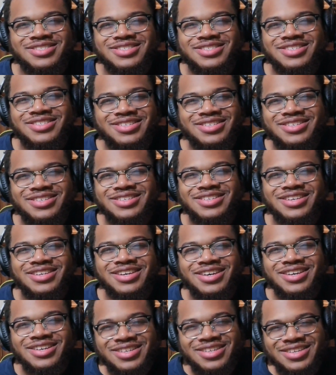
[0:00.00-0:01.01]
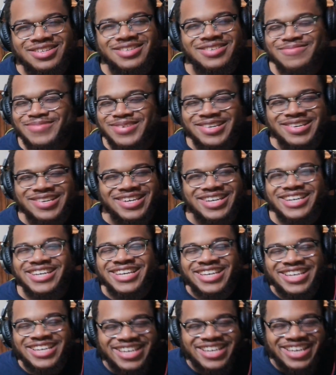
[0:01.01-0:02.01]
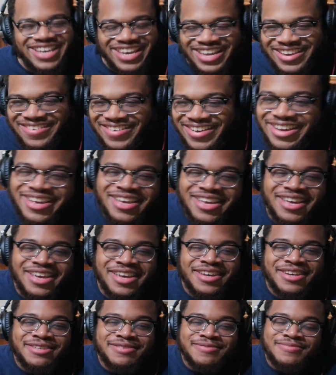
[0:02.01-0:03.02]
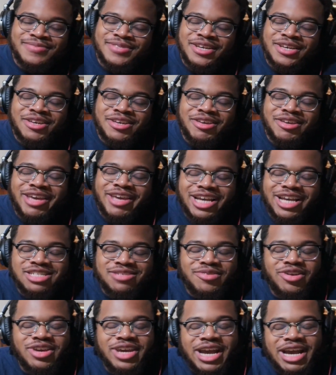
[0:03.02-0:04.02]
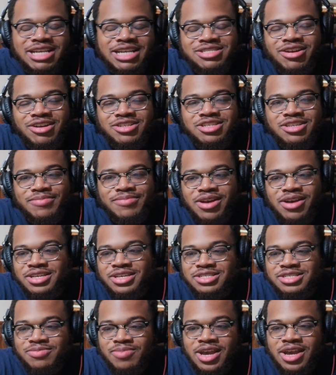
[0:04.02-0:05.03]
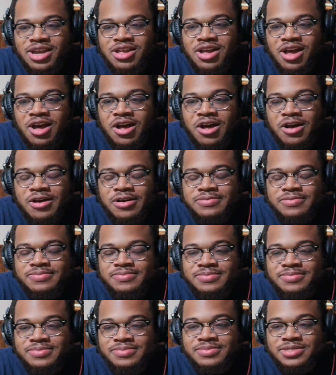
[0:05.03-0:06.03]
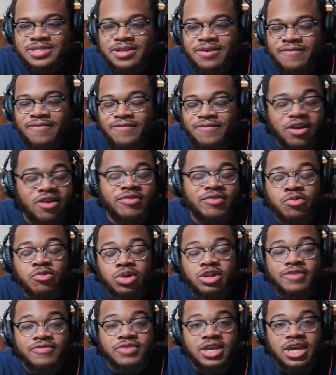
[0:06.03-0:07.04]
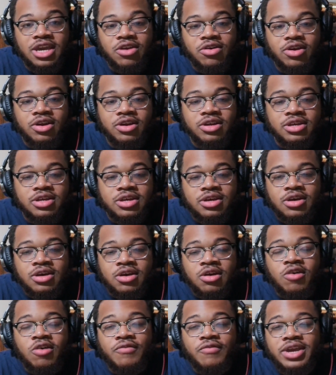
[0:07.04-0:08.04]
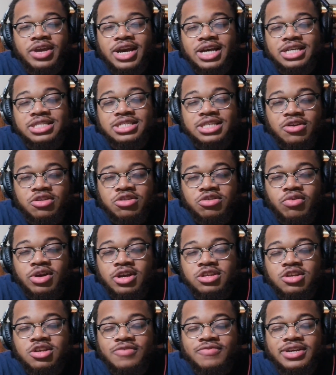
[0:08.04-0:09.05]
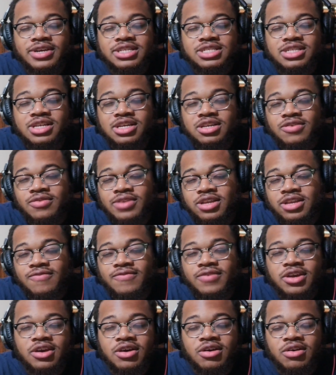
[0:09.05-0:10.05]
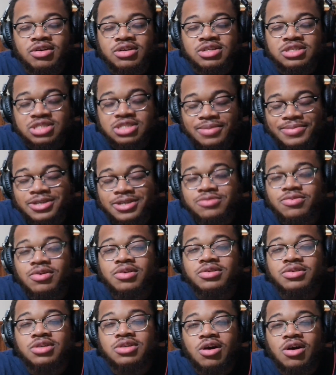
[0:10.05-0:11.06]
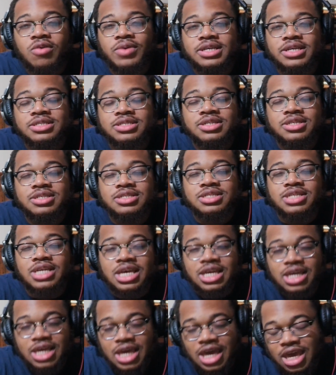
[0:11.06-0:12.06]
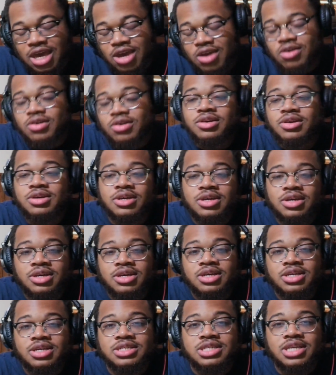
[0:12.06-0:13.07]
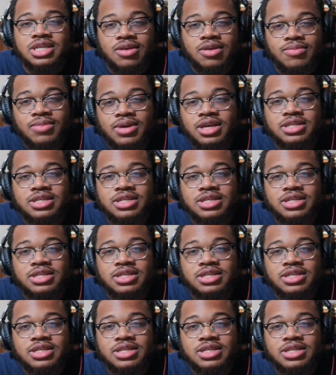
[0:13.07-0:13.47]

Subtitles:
Yeah? But, anyway, you guys don't know your guys' thoughts about this, man. Very, very would love to hear it. Hope you guys did enjoy it. Don't forget to like the video. Sub as well as always. Take care. Stay amazing.